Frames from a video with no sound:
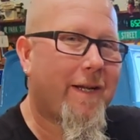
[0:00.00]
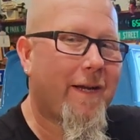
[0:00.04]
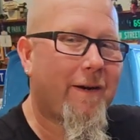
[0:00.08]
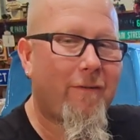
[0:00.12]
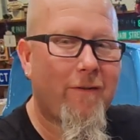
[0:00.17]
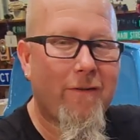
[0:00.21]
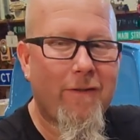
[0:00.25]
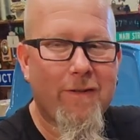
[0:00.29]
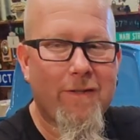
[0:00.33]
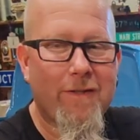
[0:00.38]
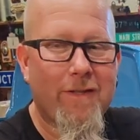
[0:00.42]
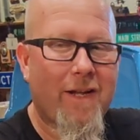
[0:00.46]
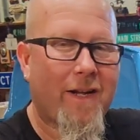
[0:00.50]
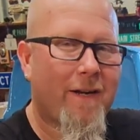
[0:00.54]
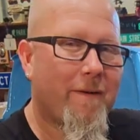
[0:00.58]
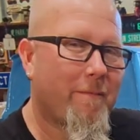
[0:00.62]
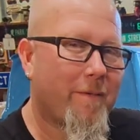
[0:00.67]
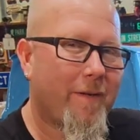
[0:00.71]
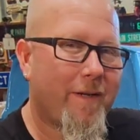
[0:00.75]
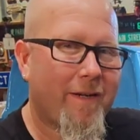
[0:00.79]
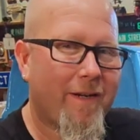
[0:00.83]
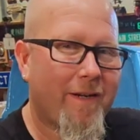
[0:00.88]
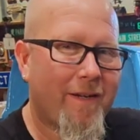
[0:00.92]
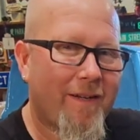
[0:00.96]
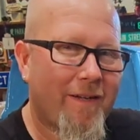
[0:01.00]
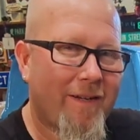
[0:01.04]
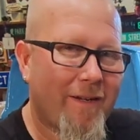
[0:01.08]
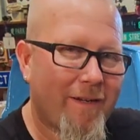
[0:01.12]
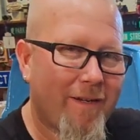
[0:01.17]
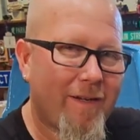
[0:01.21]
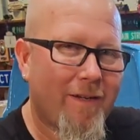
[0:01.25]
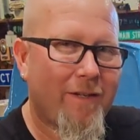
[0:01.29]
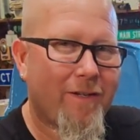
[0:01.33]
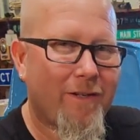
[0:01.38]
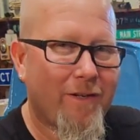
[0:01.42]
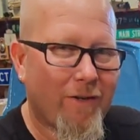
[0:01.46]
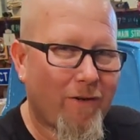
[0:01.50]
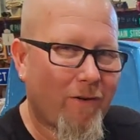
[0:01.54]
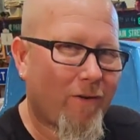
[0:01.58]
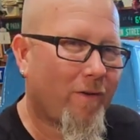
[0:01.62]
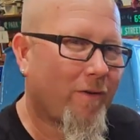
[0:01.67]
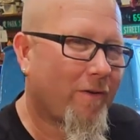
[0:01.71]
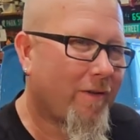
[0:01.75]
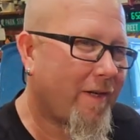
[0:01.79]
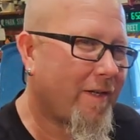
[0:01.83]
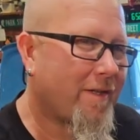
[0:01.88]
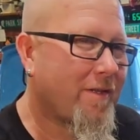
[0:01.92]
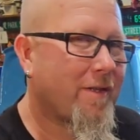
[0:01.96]
Everything's got to be,
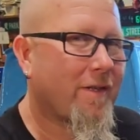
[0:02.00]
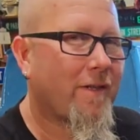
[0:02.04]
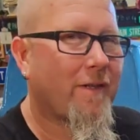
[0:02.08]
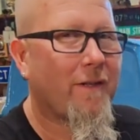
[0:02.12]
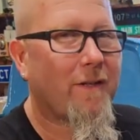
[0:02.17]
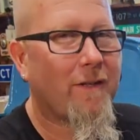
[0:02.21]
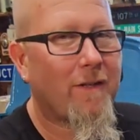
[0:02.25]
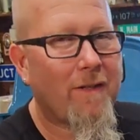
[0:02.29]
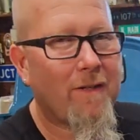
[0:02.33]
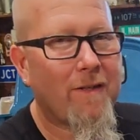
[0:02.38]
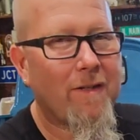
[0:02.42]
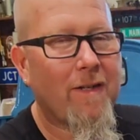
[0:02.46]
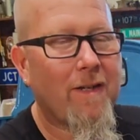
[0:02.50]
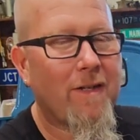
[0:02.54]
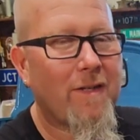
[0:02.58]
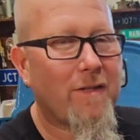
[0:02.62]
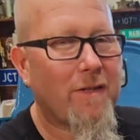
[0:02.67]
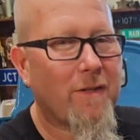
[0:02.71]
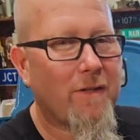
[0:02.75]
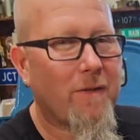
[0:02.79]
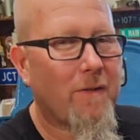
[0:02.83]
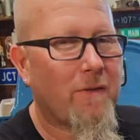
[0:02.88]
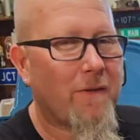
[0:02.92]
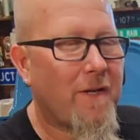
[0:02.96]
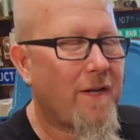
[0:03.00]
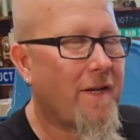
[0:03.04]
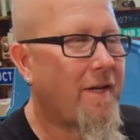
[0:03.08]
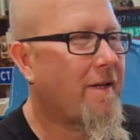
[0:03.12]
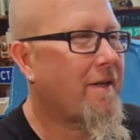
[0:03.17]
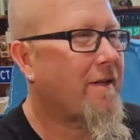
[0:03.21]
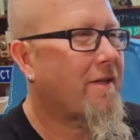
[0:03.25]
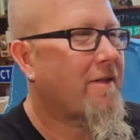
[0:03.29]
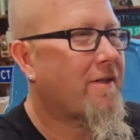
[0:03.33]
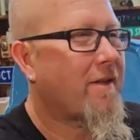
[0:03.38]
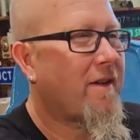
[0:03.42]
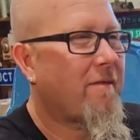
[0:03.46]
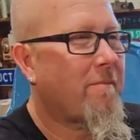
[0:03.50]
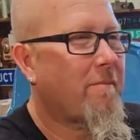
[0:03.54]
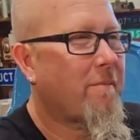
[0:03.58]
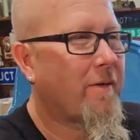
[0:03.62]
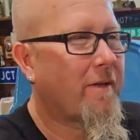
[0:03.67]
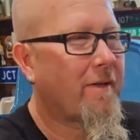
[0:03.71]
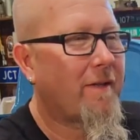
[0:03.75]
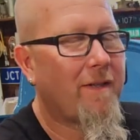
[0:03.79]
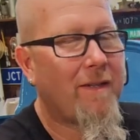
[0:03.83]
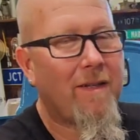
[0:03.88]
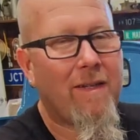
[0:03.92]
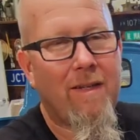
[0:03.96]
nice and neat and stuff.
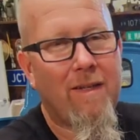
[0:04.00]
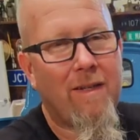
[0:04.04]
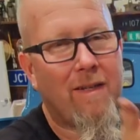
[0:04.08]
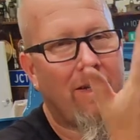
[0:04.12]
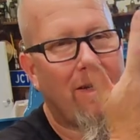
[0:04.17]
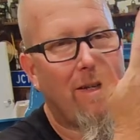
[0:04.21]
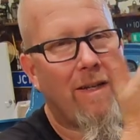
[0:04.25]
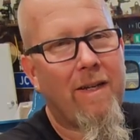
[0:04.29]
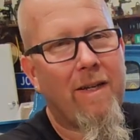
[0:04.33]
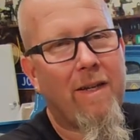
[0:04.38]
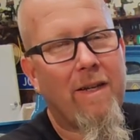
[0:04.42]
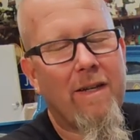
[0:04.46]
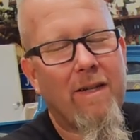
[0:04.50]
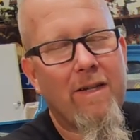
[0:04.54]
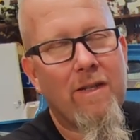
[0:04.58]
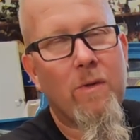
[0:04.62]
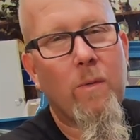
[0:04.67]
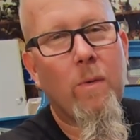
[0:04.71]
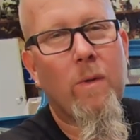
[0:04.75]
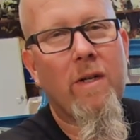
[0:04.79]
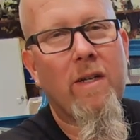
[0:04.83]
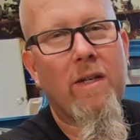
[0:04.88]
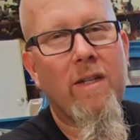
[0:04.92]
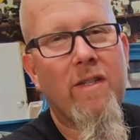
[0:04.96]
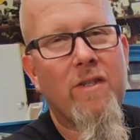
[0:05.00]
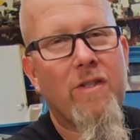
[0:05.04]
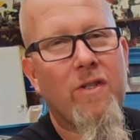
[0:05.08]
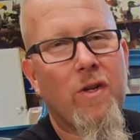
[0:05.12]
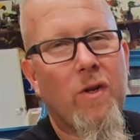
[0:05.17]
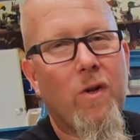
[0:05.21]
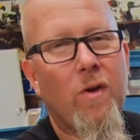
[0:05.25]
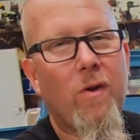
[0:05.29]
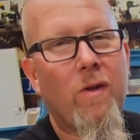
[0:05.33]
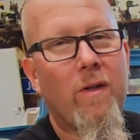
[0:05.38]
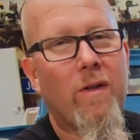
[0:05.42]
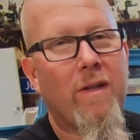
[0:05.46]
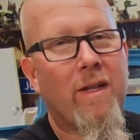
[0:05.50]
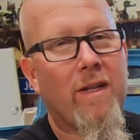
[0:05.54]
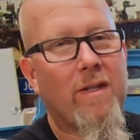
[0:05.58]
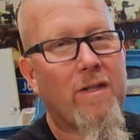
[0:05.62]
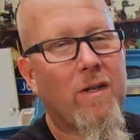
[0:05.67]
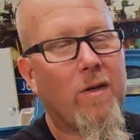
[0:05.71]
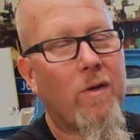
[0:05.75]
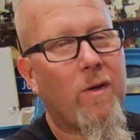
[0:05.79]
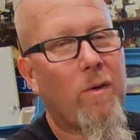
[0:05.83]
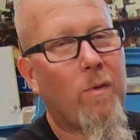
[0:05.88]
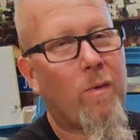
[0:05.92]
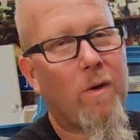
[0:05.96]
But hey, it is what it is, That's
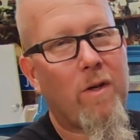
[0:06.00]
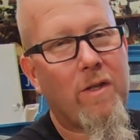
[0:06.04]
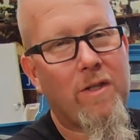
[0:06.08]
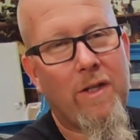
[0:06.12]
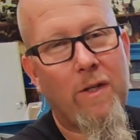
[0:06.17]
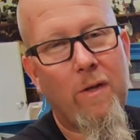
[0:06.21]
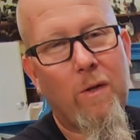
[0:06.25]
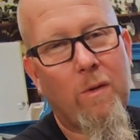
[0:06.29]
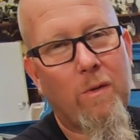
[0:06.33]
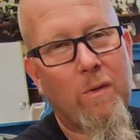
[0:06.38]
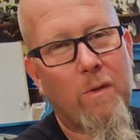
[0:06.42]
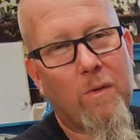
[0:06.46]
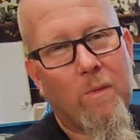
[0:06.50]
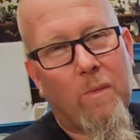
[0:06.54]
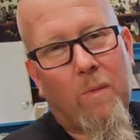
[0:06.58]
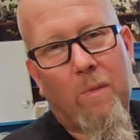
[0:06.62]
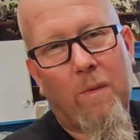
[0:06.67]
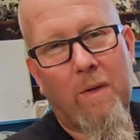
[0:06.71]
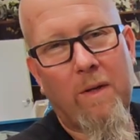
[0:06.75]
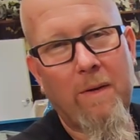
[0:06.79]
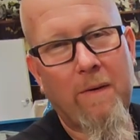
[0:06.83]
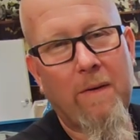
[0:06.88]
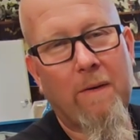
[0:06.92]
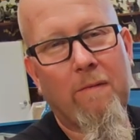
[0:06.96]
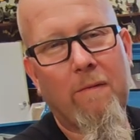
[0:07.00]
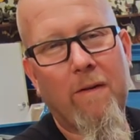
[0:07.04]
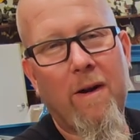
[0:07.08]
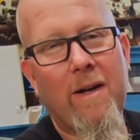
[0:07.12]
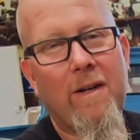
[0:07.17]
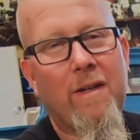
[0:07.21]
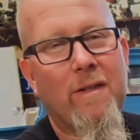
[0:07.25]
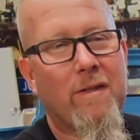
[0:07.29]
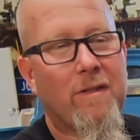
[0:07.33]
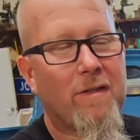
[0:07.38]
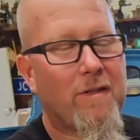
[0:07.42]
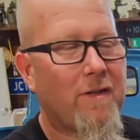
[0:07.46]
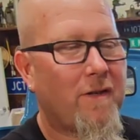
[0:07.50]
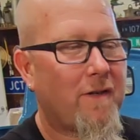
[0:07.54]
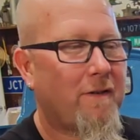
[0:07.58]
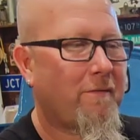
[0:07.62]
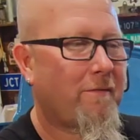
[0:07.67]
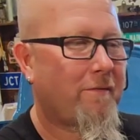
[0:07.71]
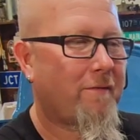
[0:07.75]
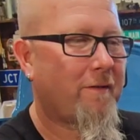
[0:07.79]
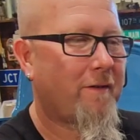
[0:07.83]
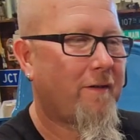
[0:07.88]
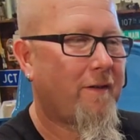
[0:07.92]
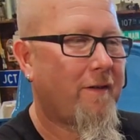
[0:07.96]
how he works. He knows he can find the stuff.